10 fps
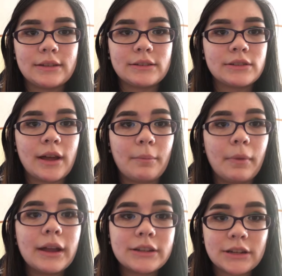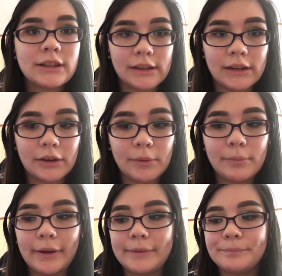There's not much in here,
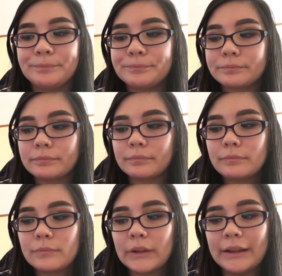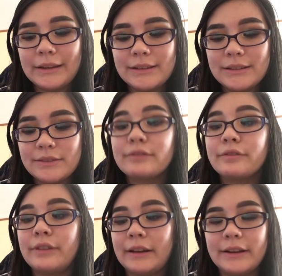but it is
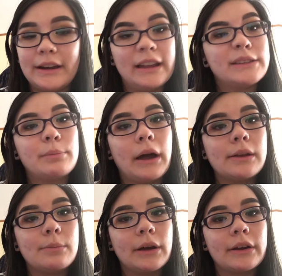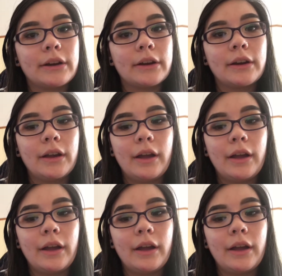very nice body butter.